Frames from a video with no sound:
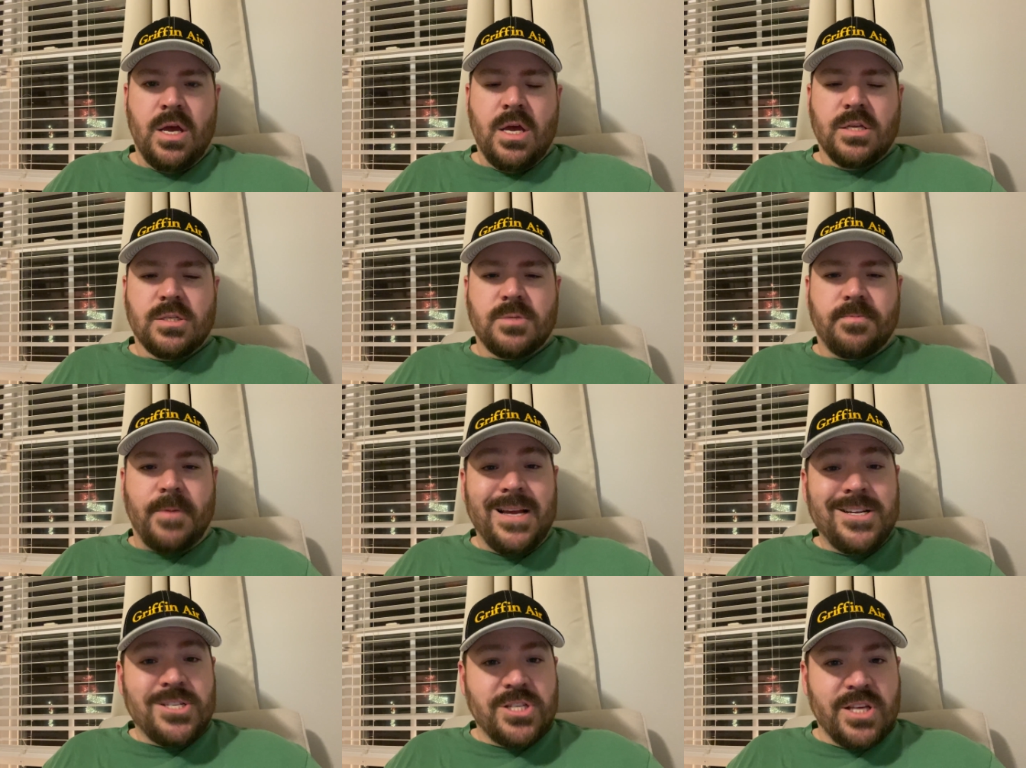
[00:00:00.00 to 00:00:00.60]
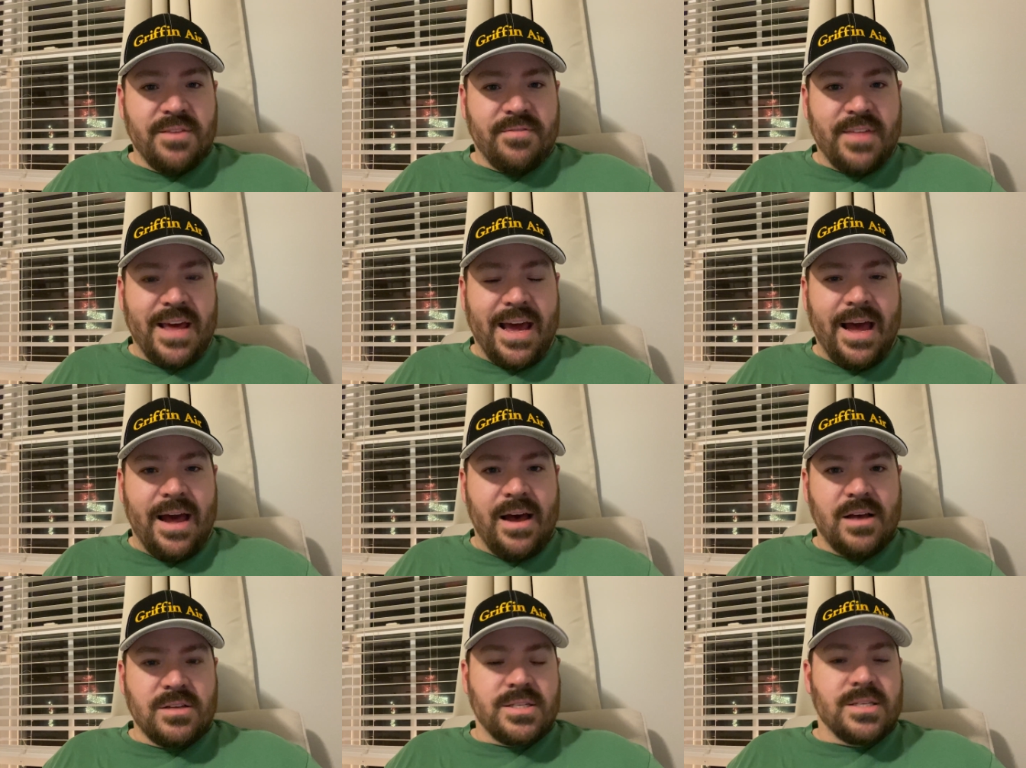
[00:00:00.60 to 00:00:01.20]
especially if that
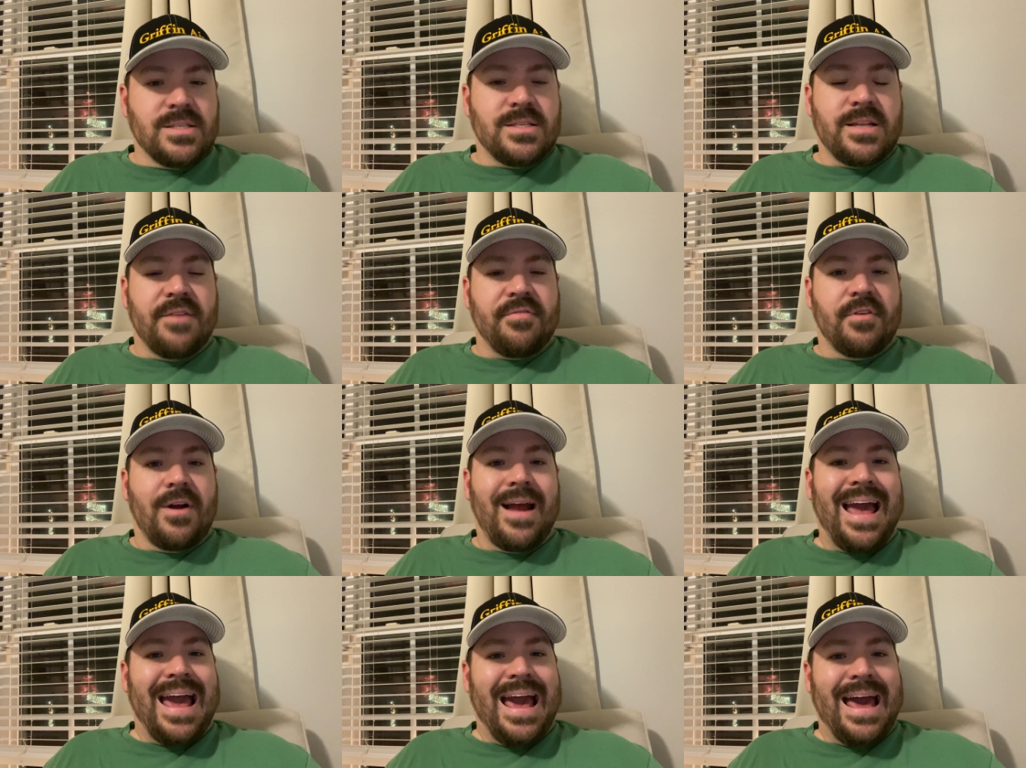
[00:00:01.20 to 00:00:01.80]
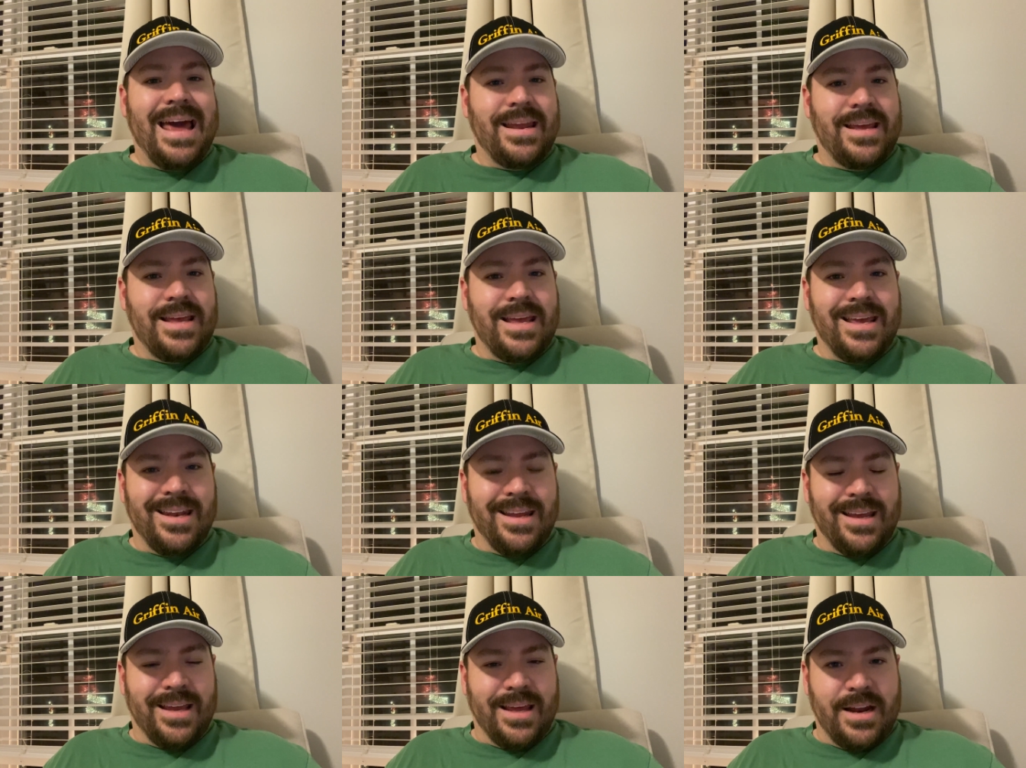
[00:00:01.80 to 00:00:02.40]
house has never had a
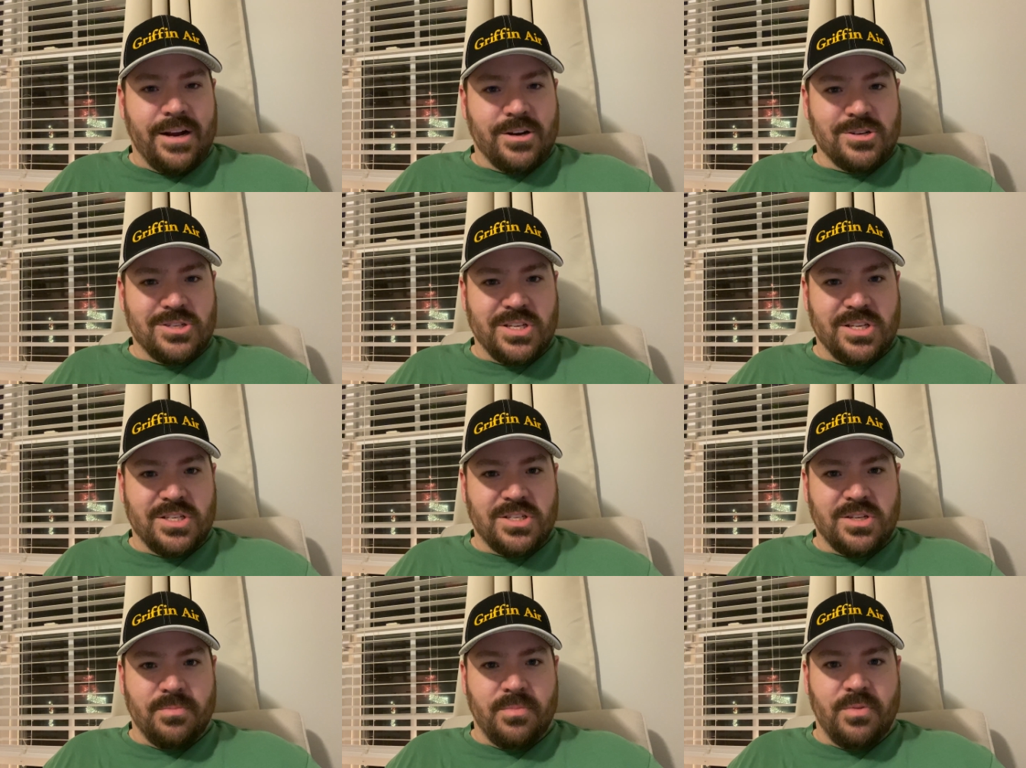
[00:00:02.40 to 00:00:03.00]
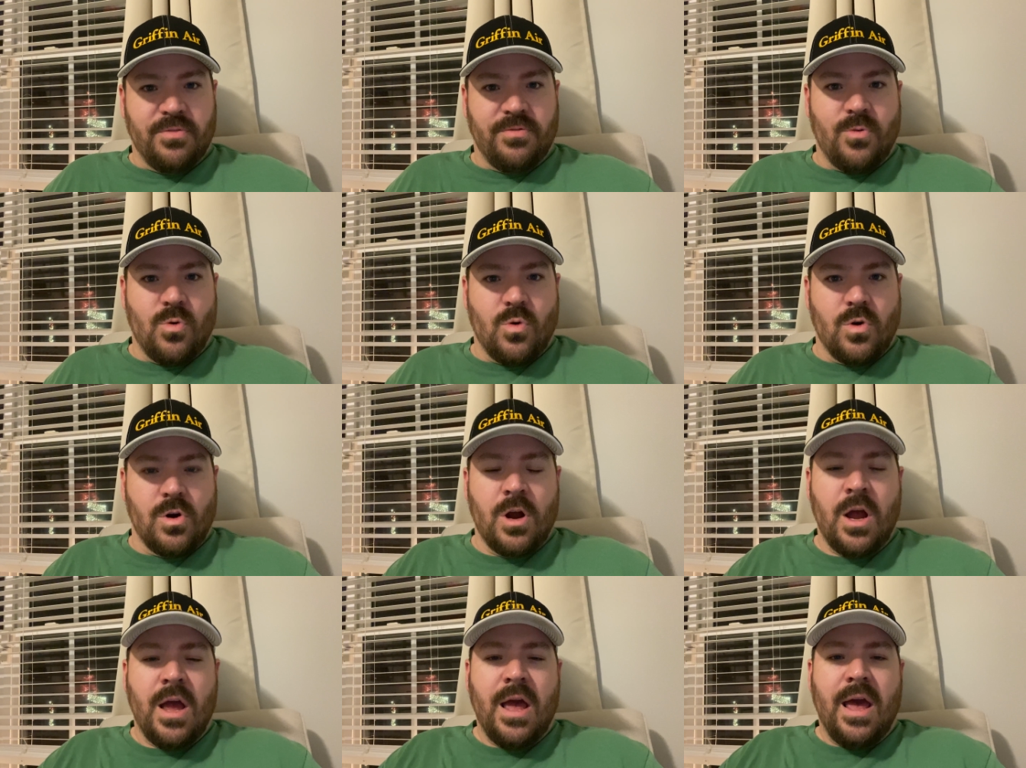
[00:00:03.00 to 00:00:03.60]
heating and air system before,